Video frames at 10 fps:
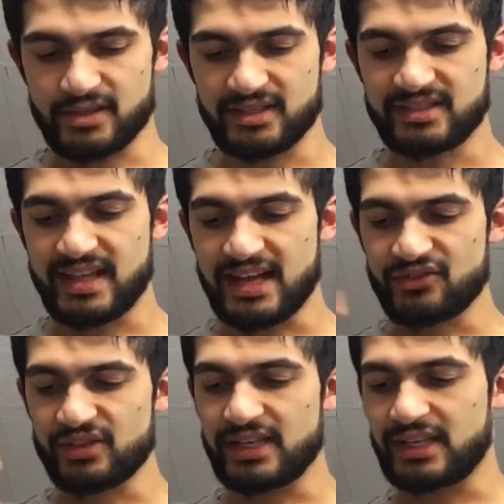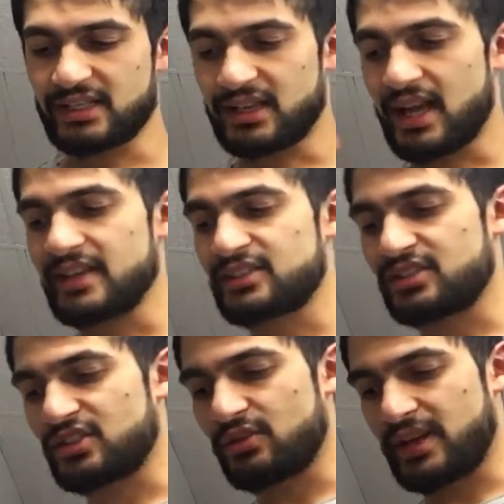is naturally inclined to
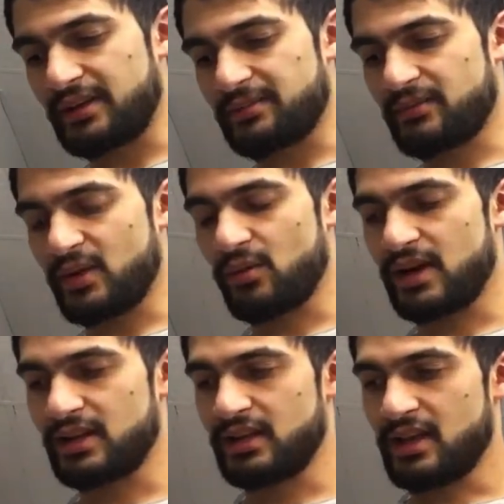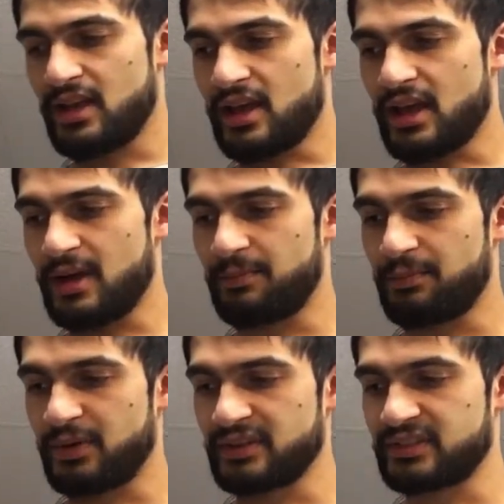donate, while a
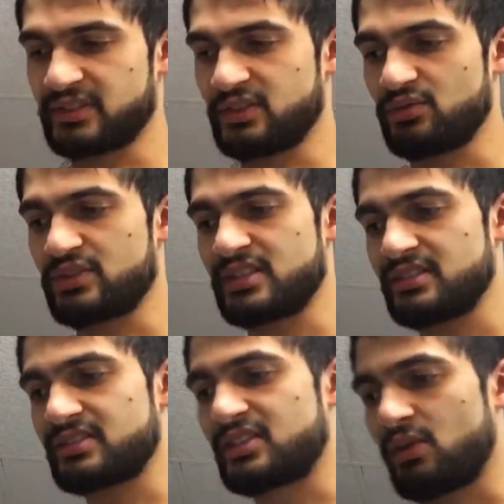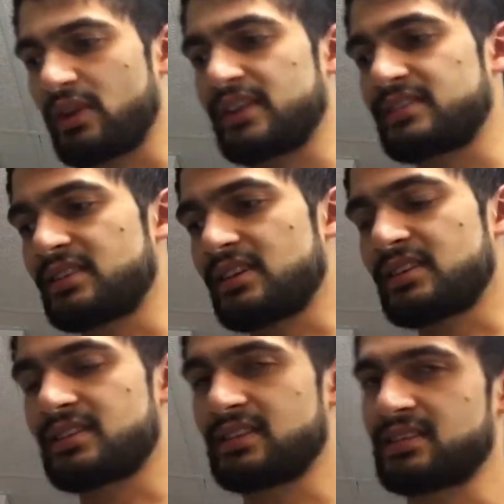person who just donates
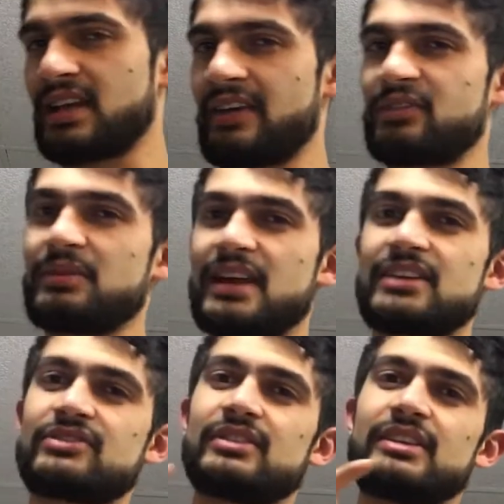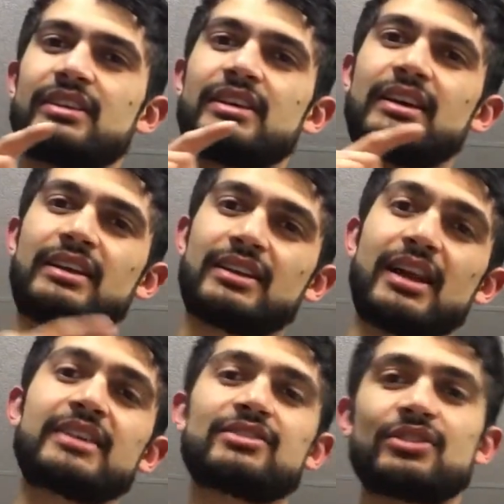doesn't have to be naturally
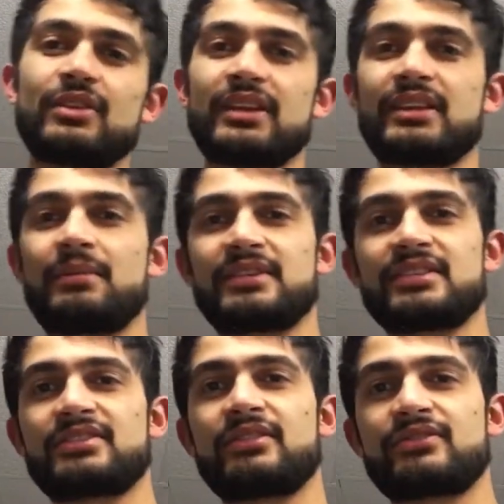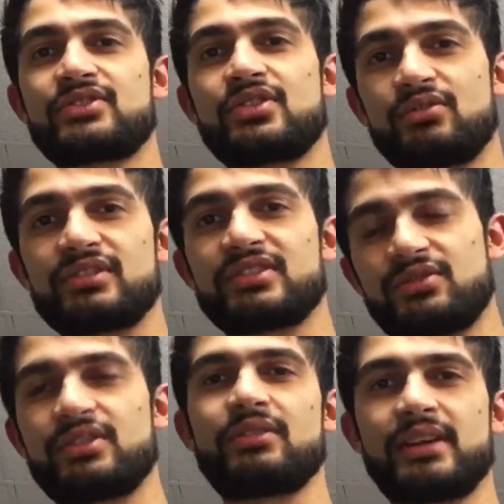inclined to donate. They might just have chosen
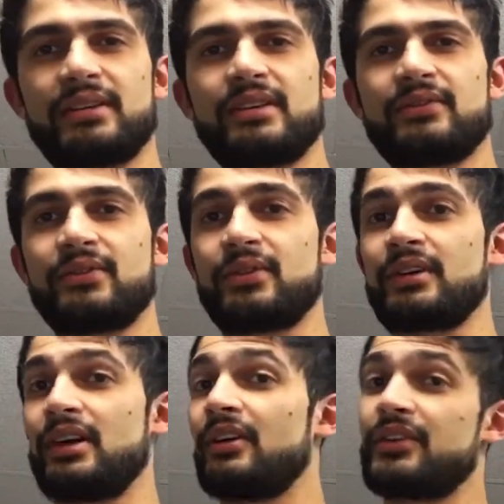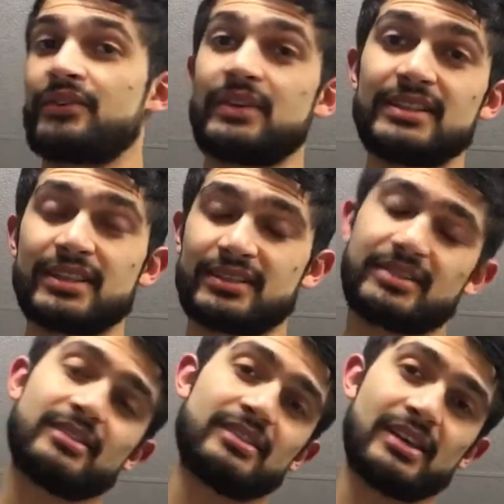to donate for other
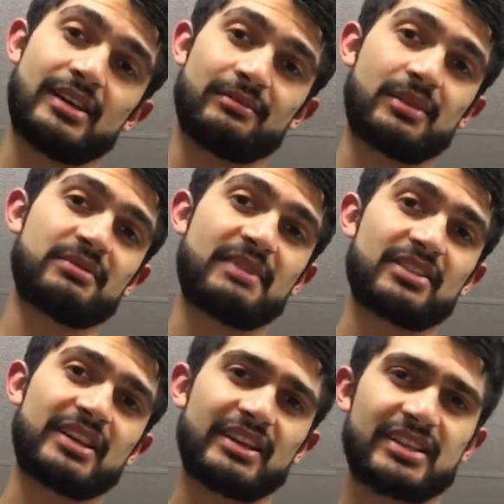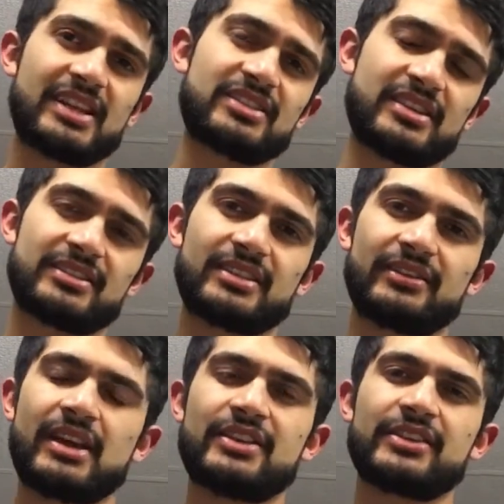reasons uh, comes back to like intention and
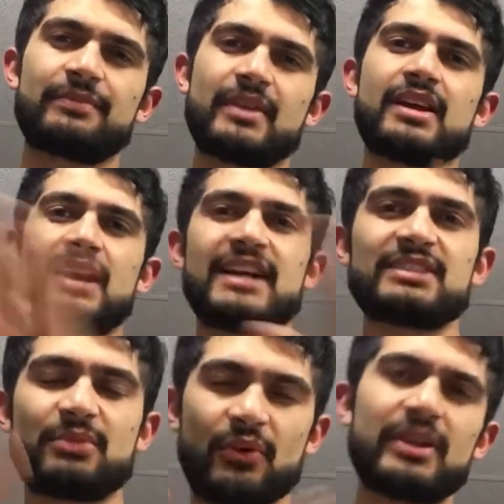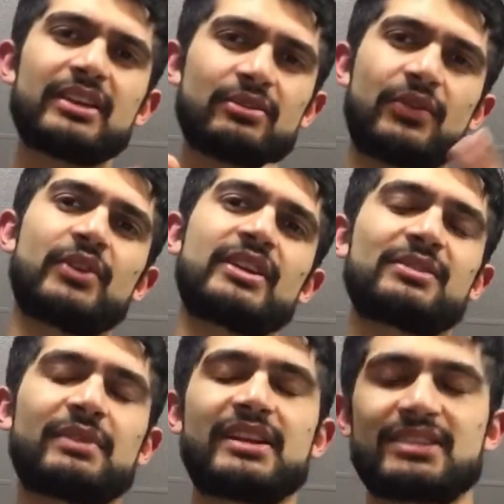stuff. So actually, before we get into a further
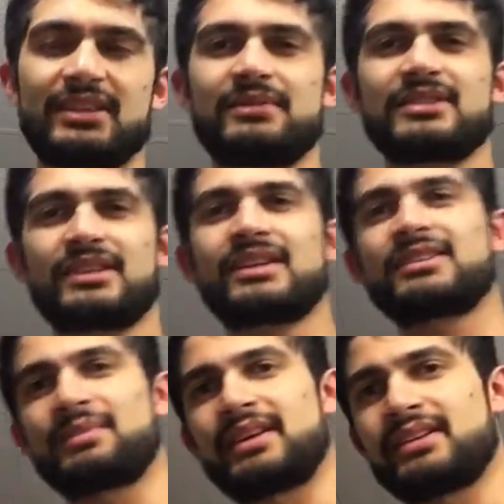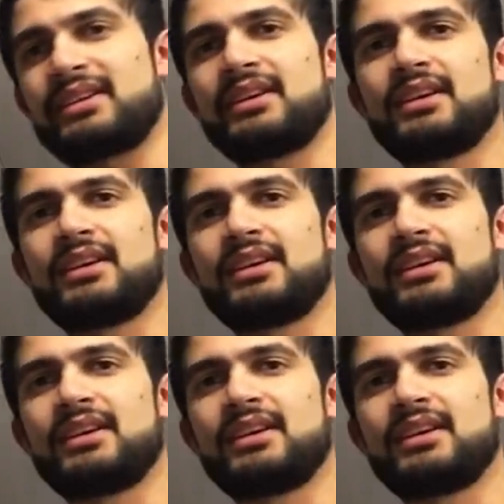explanation, let me just kind of explain